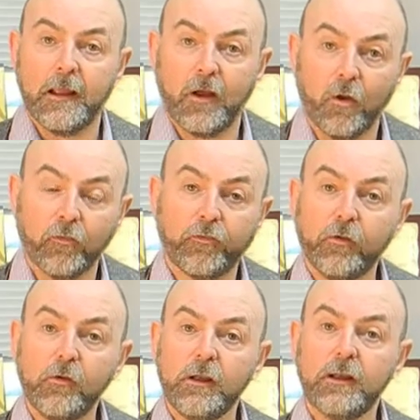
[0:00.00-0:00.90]

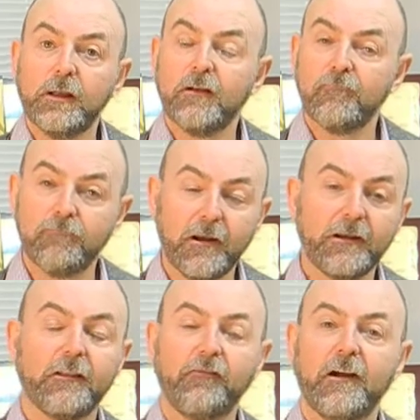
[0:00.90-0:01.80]
Also, right
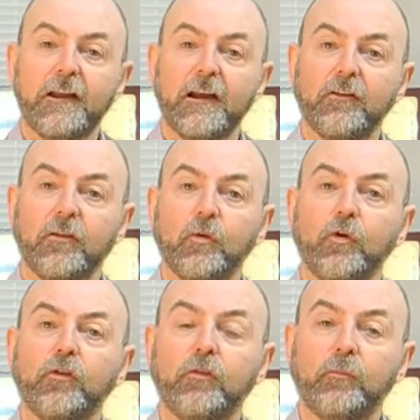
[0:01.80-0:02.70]
at the very end of the
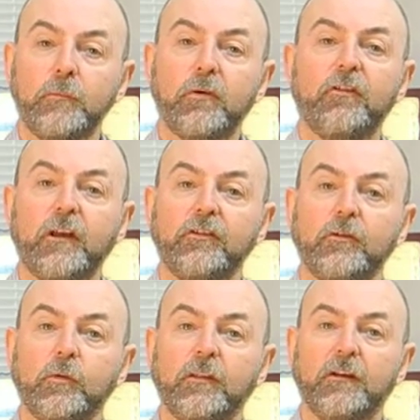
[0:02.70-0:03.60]
course, we present
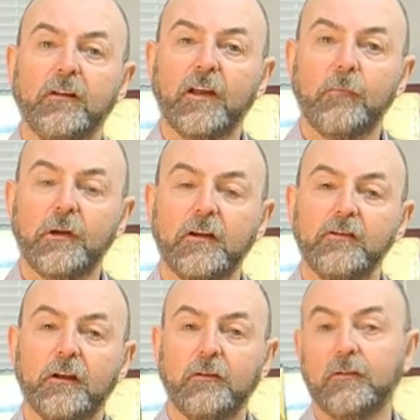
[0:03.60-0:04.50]
you with an
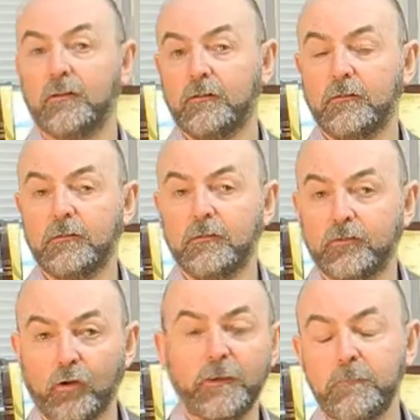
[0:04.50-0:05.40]
examination.
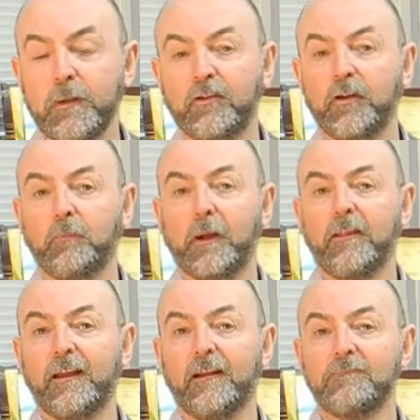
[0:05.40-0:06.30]
Don't be perturbed by
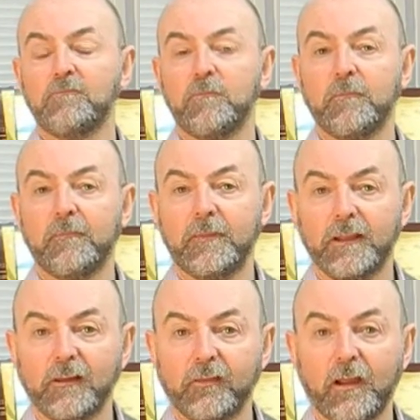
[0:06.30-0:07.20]
that.
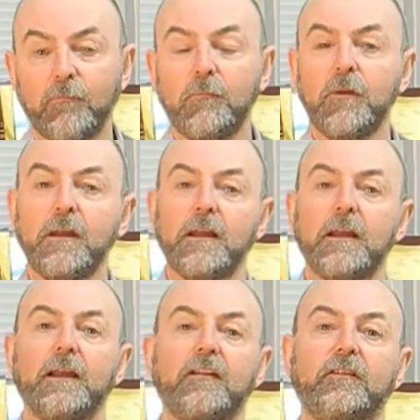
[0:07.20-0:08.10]
The exam
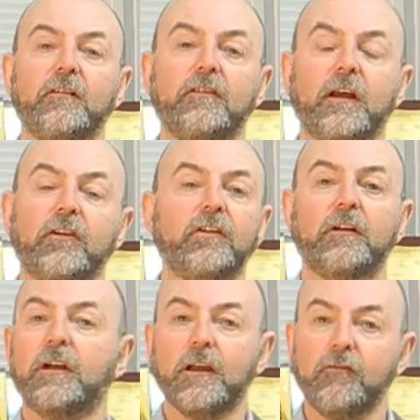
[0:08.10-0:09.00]
is designed to
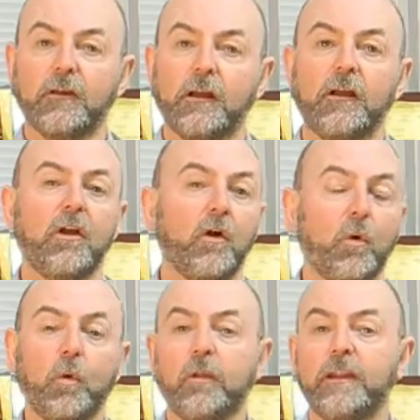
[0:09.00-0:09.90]
cover
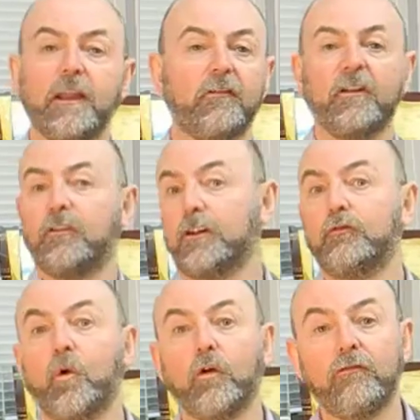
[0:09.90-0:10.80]
all the areas that
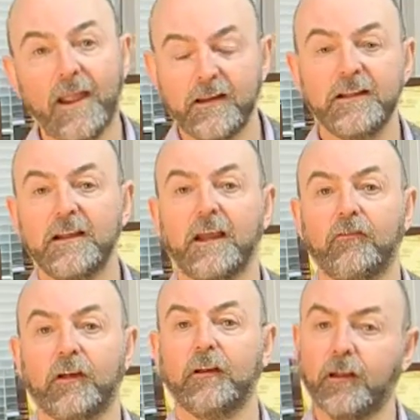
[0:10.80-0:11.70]
you've already
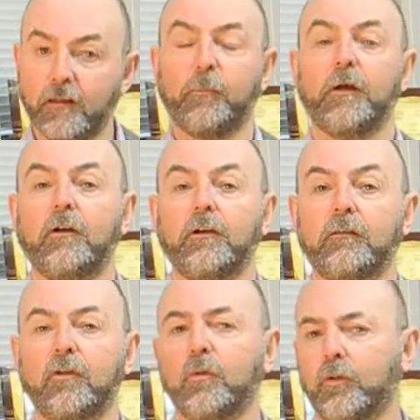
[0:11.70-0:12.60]
covered as part of
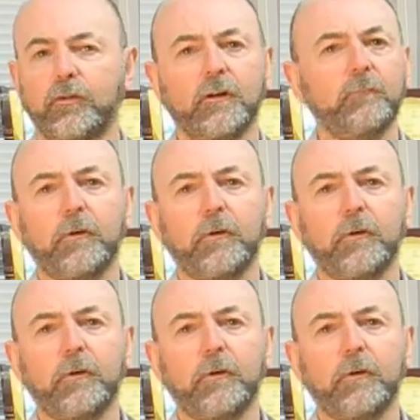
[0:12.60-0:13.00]
the course. So you